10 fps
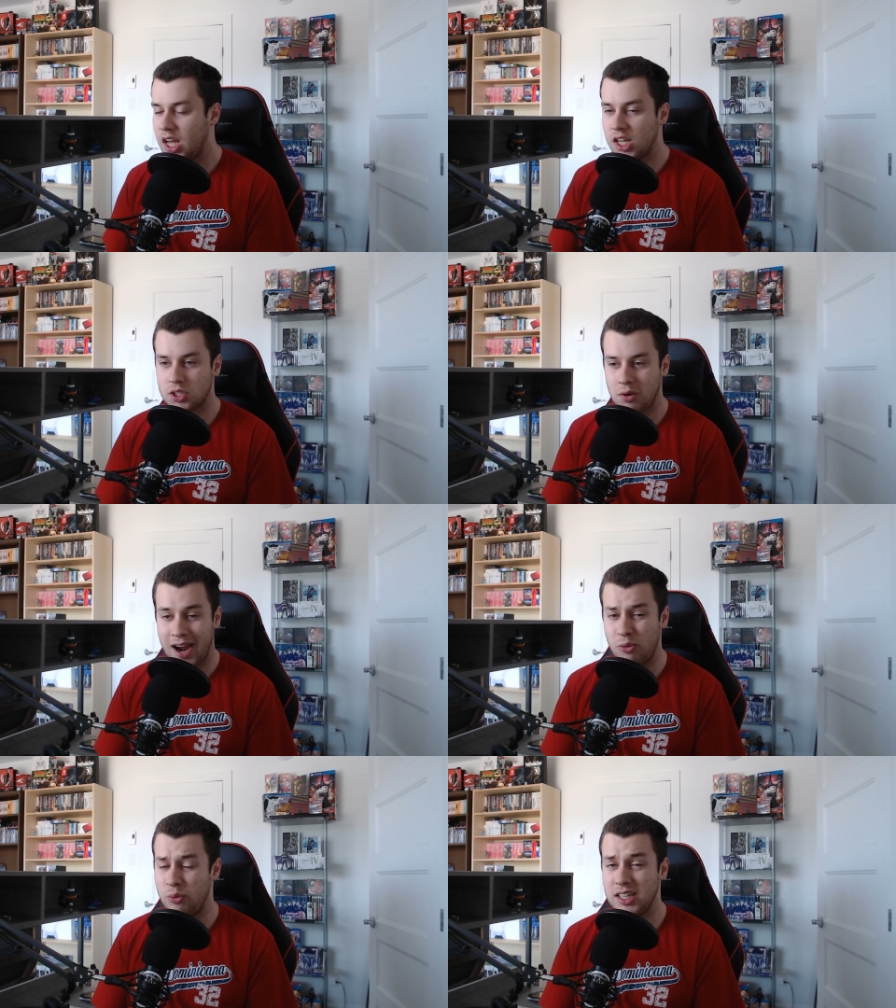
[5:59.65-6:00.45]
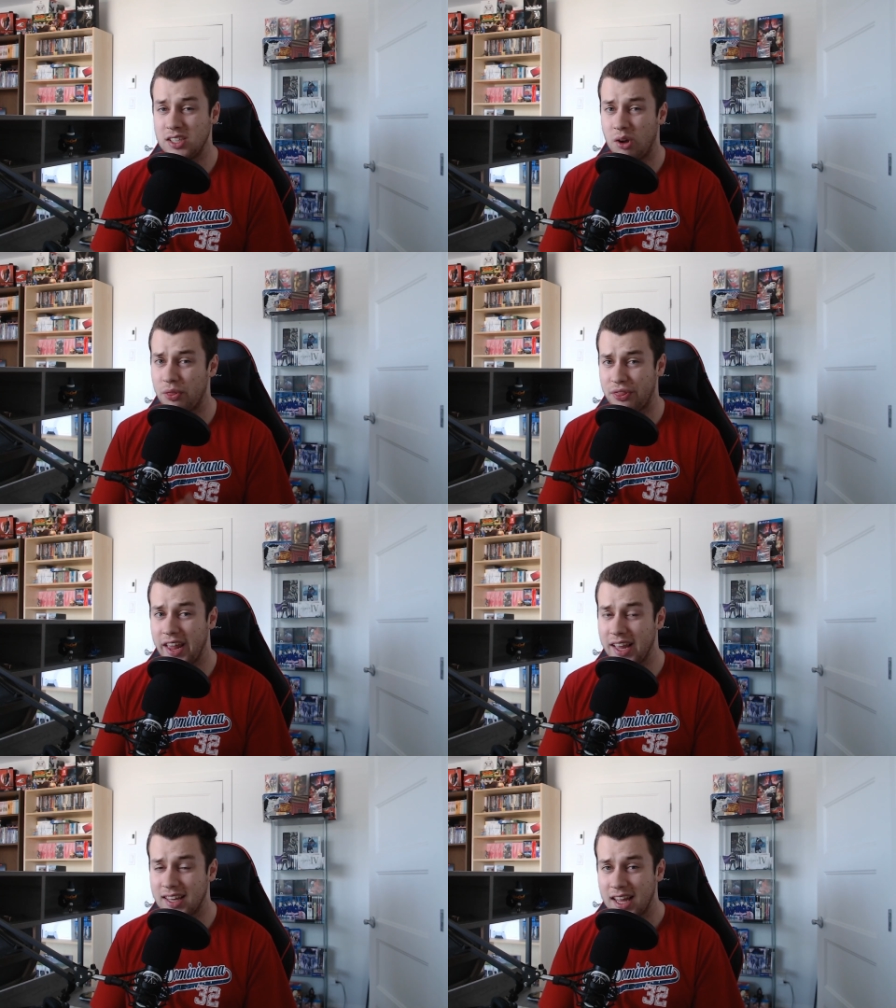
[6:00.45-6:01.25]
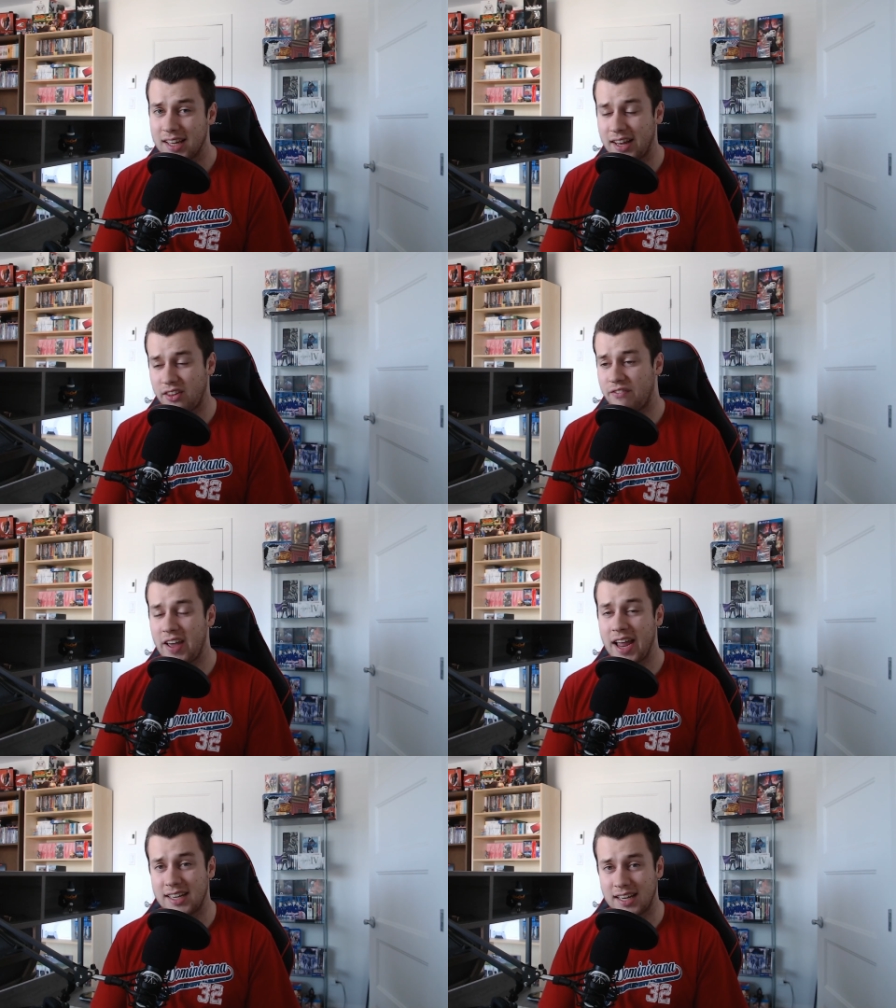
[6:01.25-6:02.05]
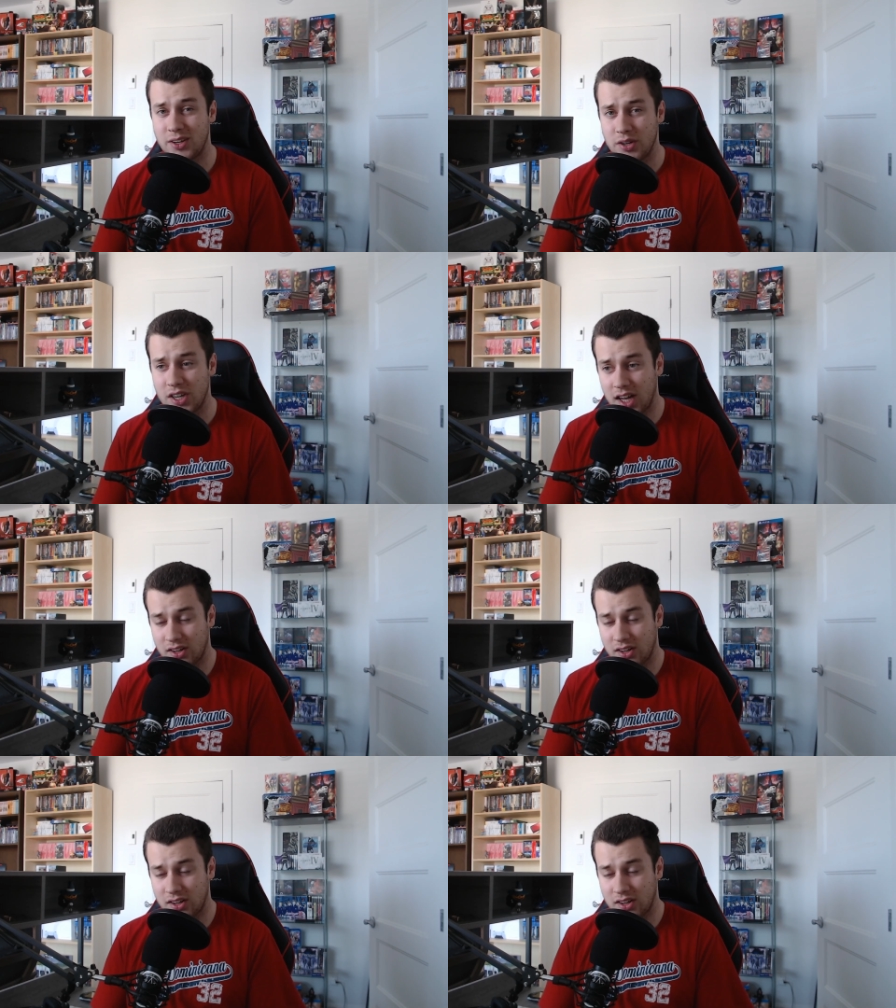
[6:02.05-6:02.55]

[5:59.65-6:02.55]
So I really don't think that the fact that they're not